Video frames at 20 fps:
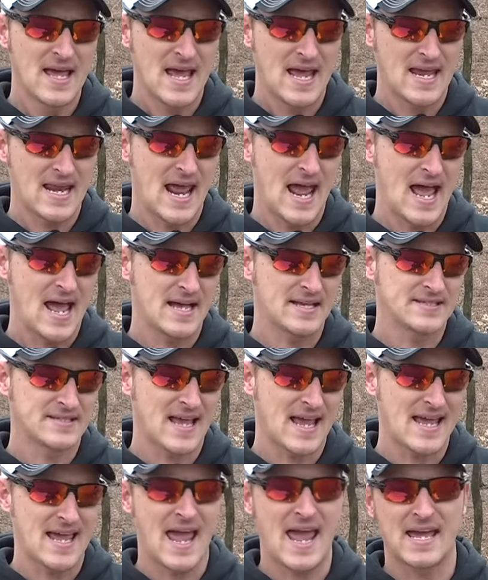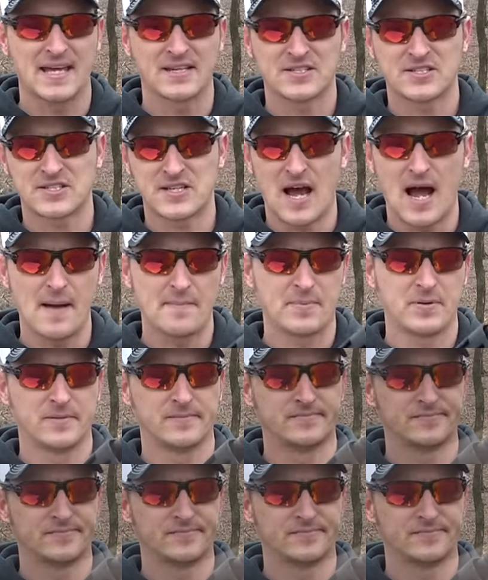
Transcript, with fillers: It has a hand stop